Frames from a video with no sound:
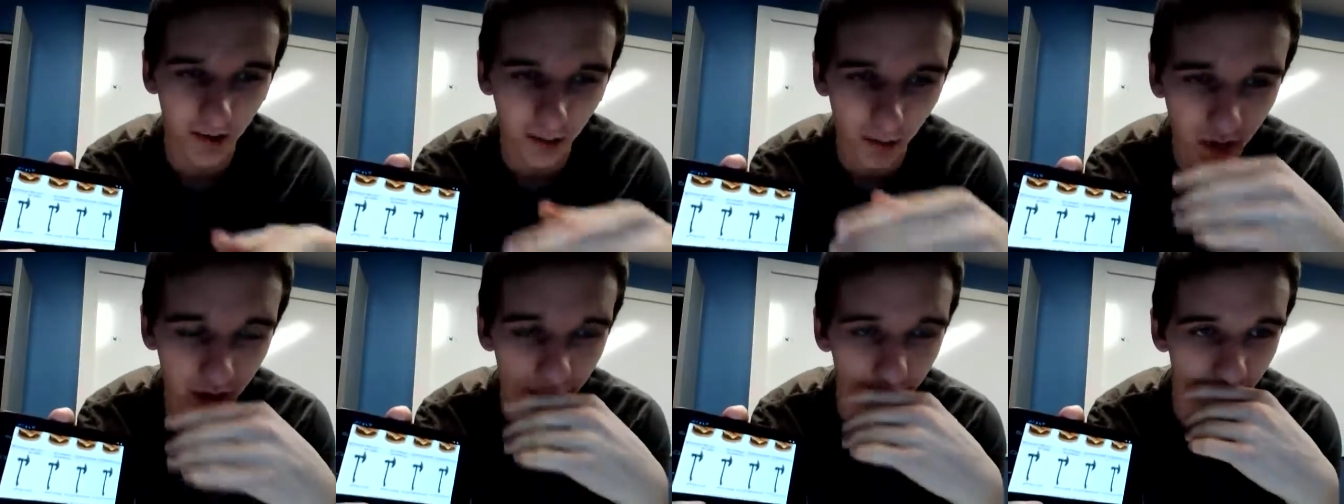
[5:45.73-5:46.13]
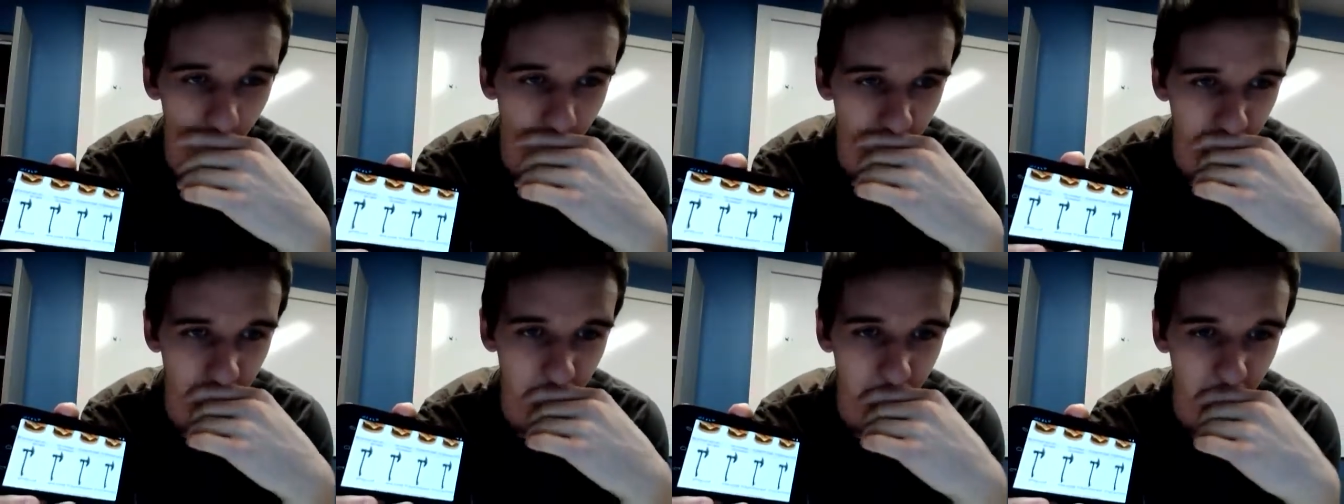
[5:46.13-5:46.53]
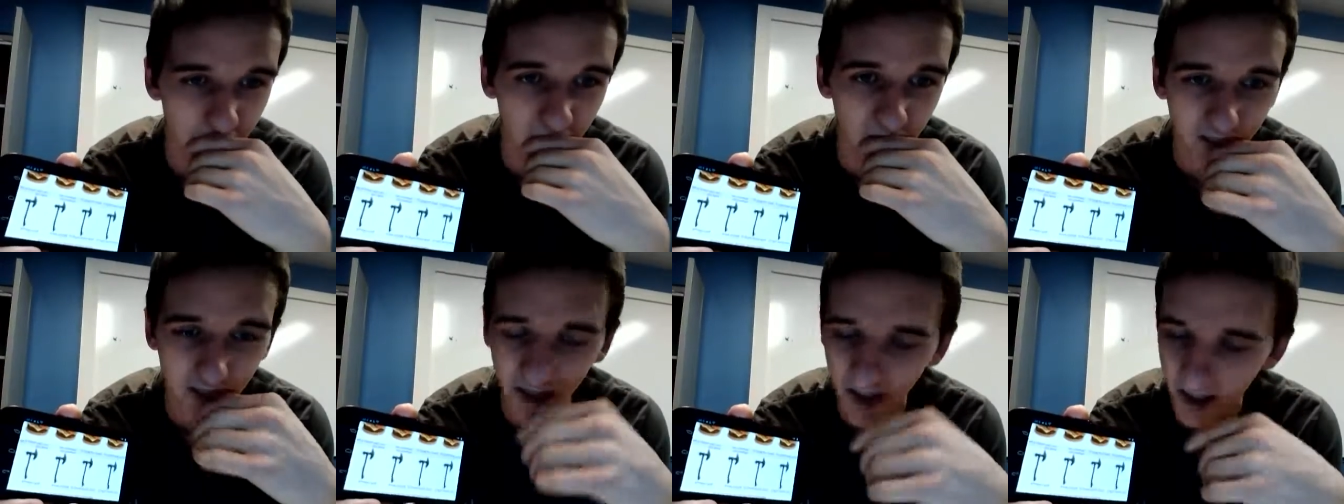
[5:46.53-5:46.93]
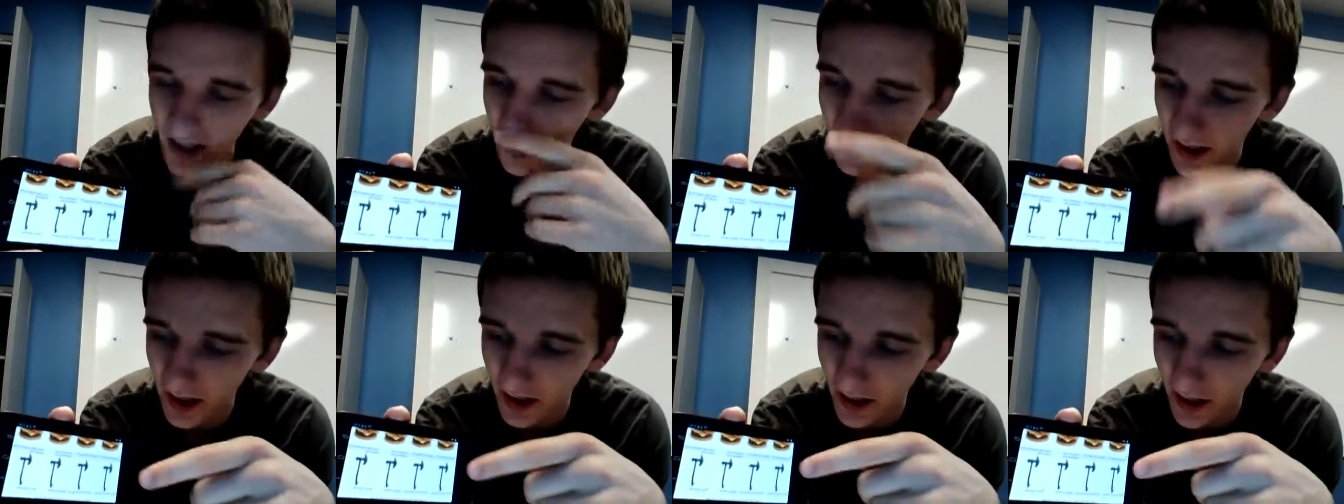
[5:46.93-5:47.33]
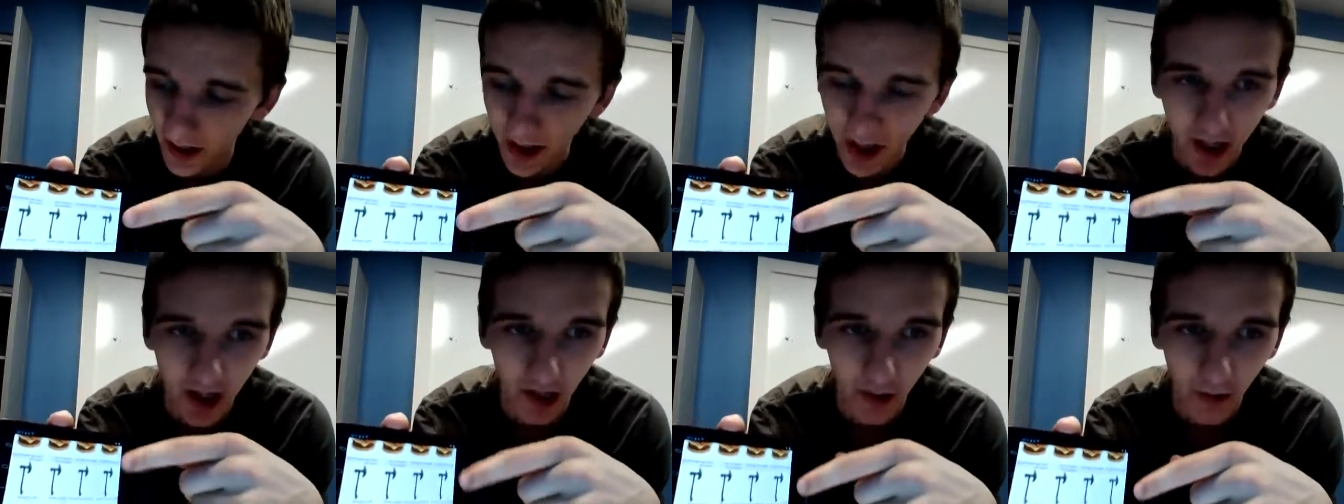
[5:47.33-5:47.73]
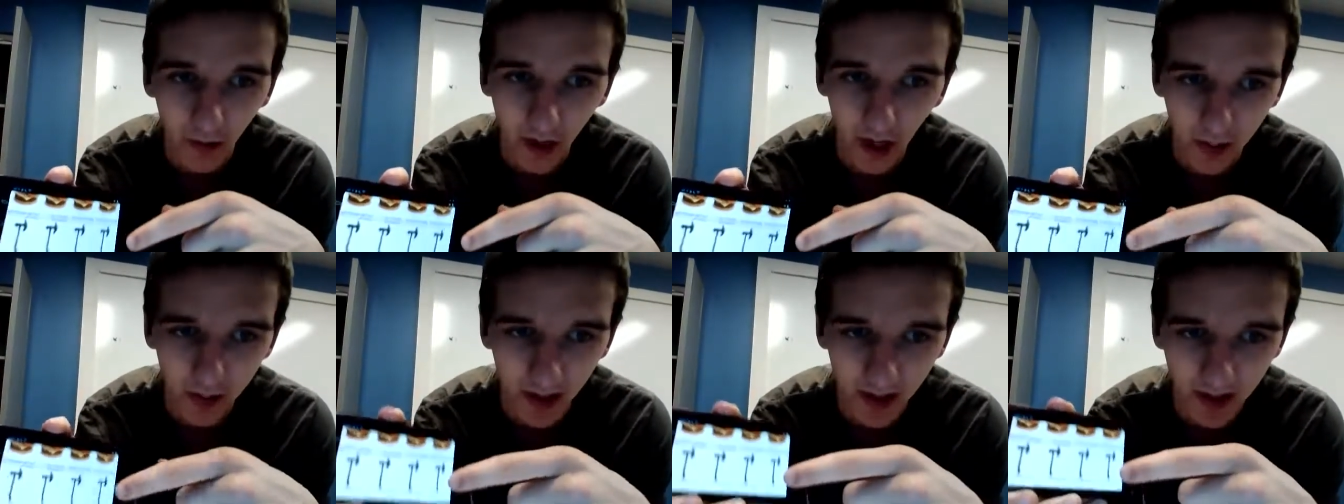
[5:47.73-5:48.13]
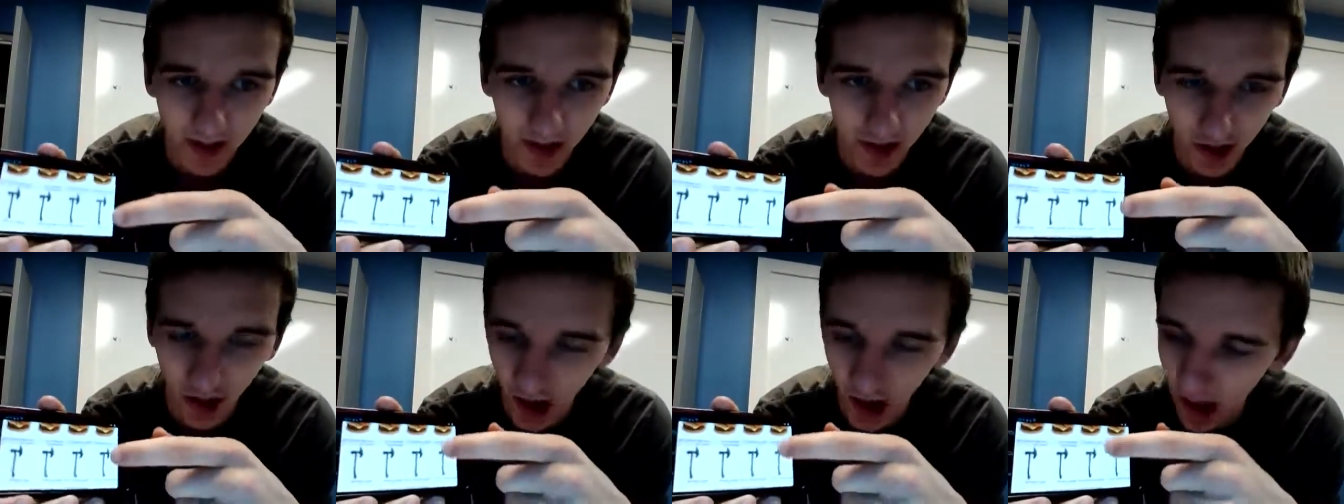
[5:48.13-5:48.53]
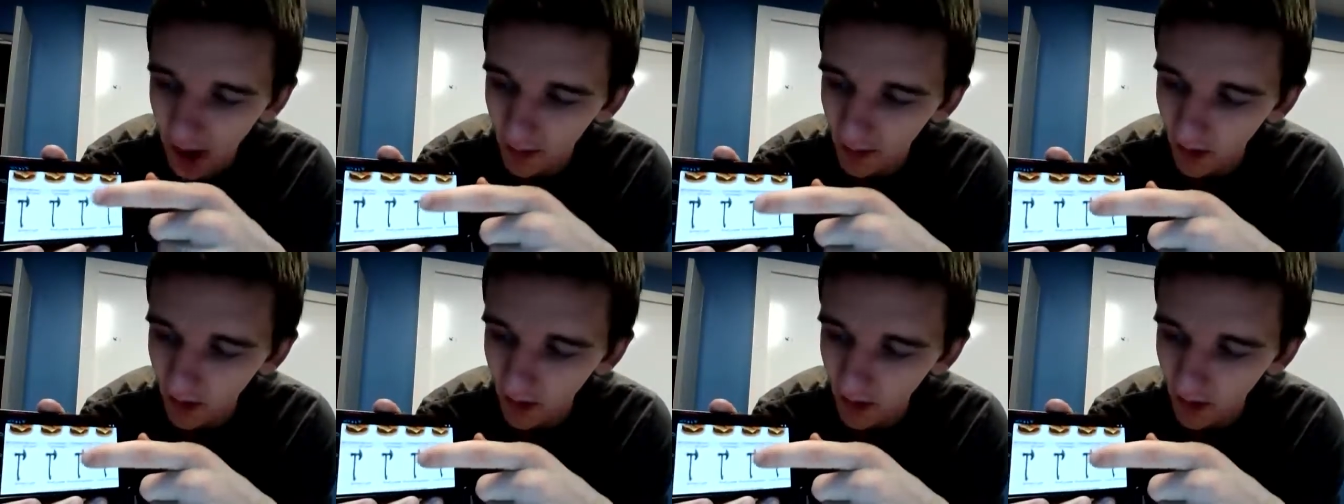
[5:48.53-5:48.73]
refreshes it and just kind of re-updates the shop.